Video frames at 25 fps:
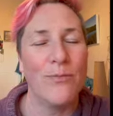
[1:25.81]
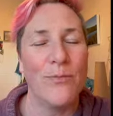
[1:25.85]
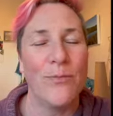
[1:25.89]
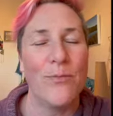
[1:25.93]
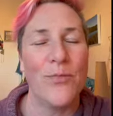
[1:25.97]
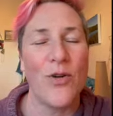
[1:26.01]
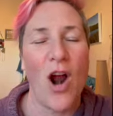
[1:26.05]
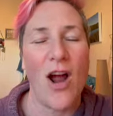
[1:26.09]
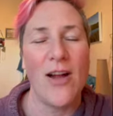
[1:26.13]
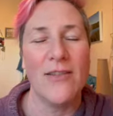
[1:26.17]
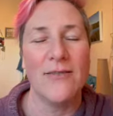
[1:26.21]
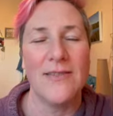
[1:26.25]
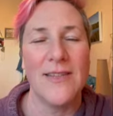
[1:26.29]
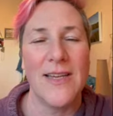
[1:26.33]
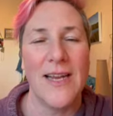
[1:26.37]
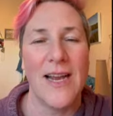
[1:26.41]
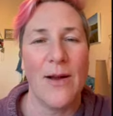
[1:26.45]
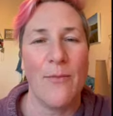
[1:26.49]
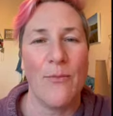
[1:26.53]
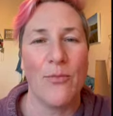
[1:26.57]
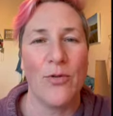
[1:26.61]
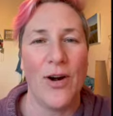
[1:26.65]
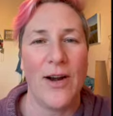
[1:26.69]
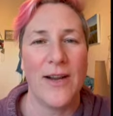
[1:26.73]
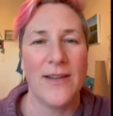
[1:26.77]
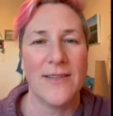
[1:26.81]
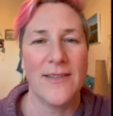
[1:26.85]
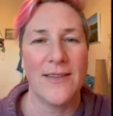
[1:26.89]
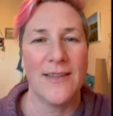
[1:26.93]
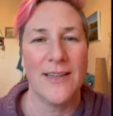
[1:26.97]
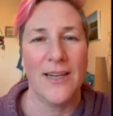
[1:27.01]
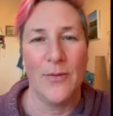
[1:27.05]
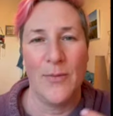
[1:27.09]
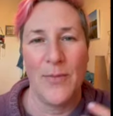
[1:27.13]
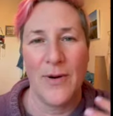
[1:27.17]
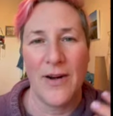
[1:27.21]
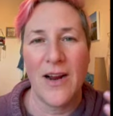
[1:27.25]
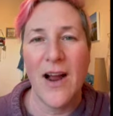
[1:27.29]
Bronzing brings a
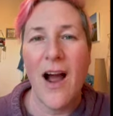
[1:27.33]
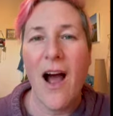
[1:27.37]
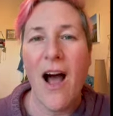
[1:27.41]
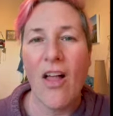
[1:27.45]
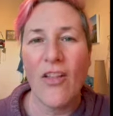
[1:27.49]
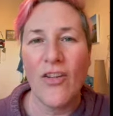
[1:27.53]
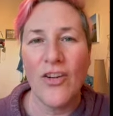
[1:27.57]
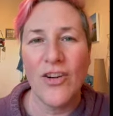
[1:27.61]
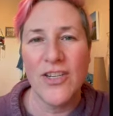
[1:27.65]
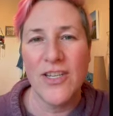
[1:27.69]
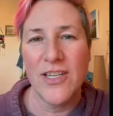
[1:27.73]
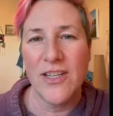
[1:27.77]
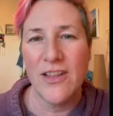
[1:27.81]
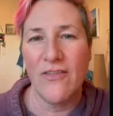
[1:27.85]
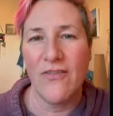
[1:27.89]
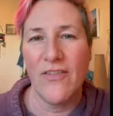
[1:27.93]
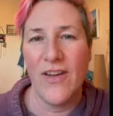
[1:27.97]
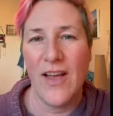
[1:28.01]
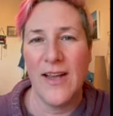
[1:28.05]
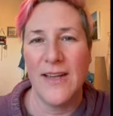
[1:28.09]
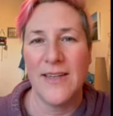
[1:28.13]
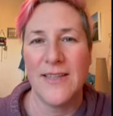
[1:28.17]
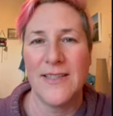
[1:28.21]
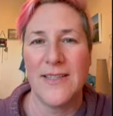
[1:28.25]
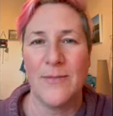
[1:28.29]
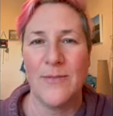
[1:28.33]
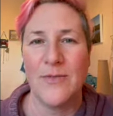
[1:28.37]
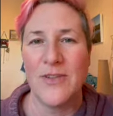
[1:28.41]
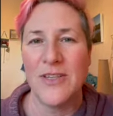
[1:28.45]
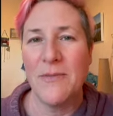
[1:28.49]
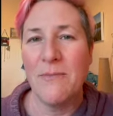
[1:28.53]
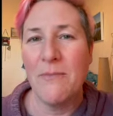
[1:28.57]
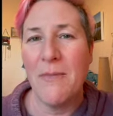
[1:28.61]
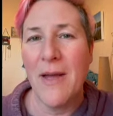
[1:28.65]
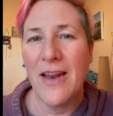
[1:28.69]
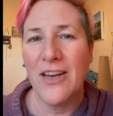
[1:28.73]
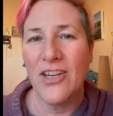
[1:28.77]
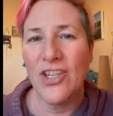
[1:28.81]
little bit of color to the face, some
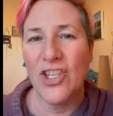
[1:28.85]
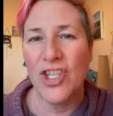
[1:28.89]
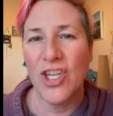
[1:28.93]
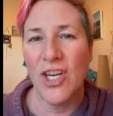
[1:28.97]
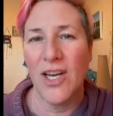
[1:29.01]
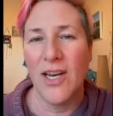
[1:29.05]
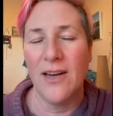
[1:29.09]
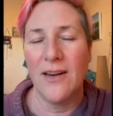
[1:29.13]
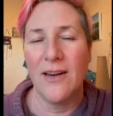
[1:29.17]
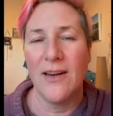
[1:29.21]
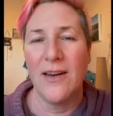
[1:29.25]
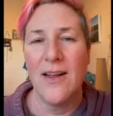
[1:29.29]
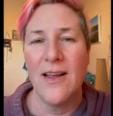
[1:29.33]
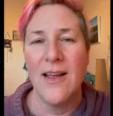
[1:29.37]
dimension.